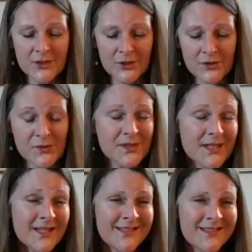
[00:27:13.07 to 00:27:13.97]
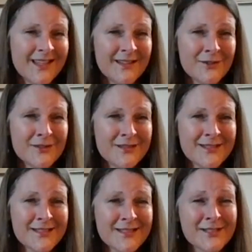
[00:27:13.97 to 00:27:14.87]
And she also said that there
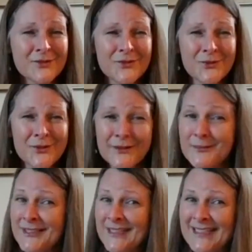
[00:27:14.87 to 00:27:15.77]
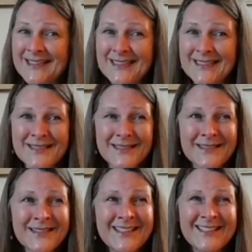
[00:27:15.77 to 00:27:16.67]
isn't a single soul on the planet that isn't